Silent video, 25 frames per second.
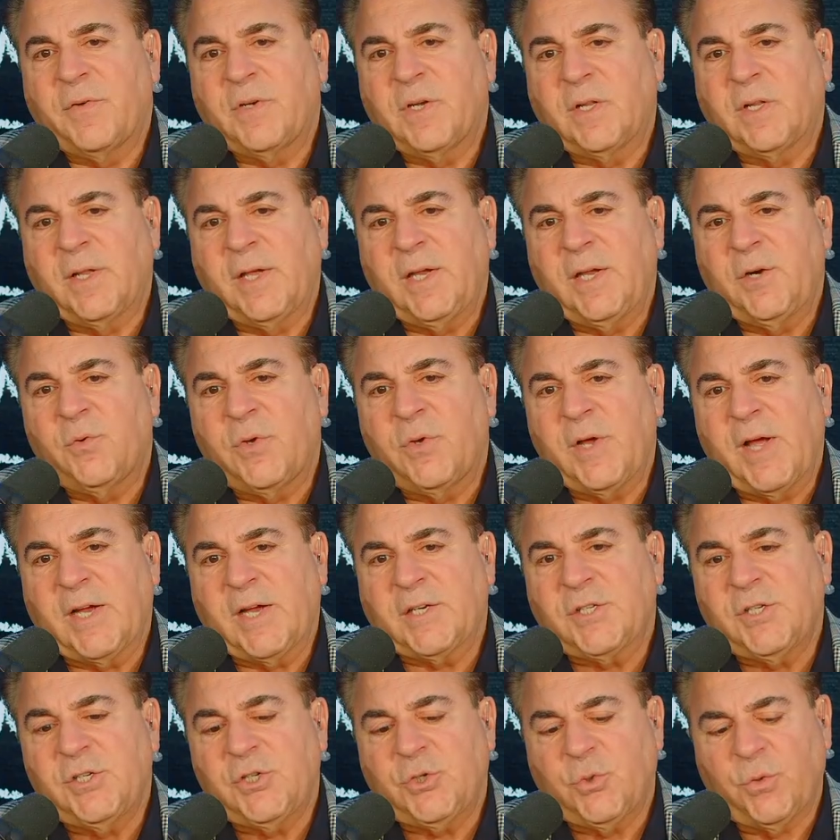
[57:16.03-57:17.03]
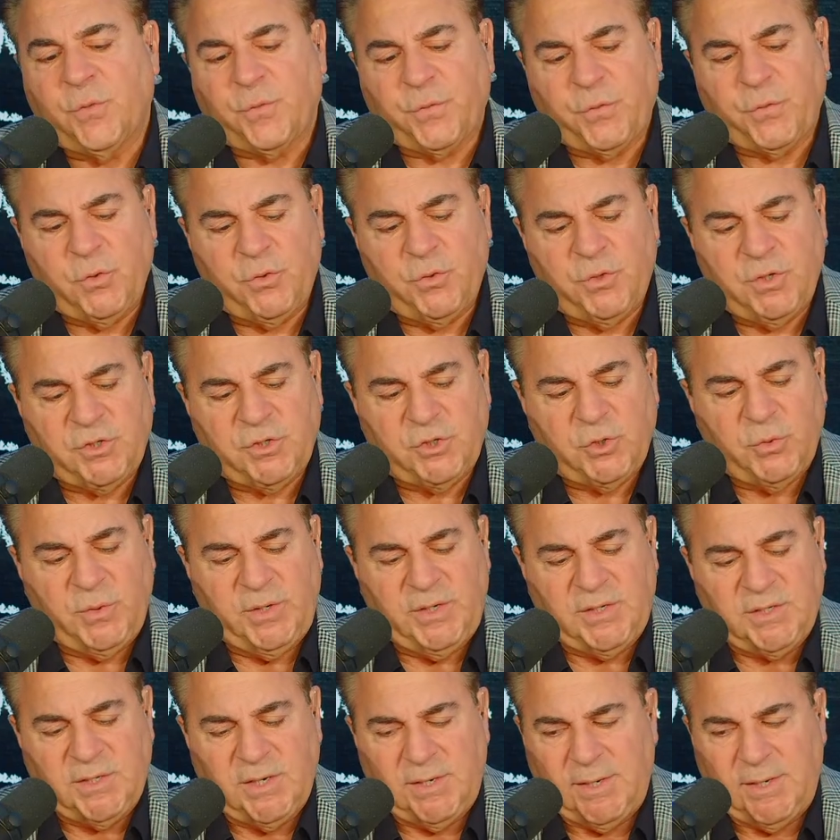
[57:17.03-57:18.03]
a delayed reaction to a food that you
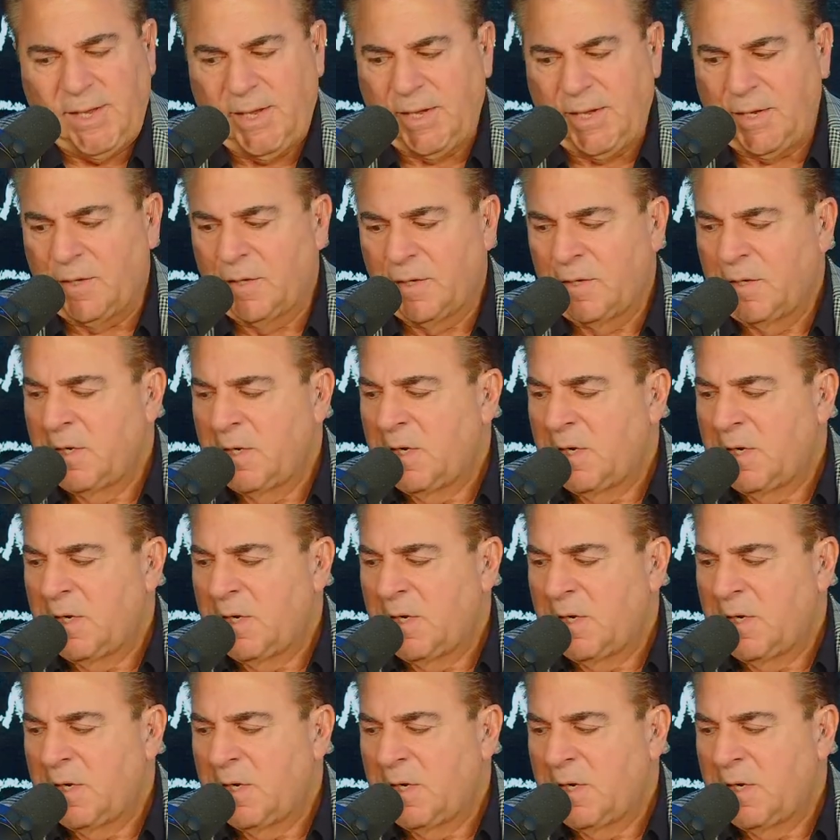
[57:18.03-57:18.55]
eat today,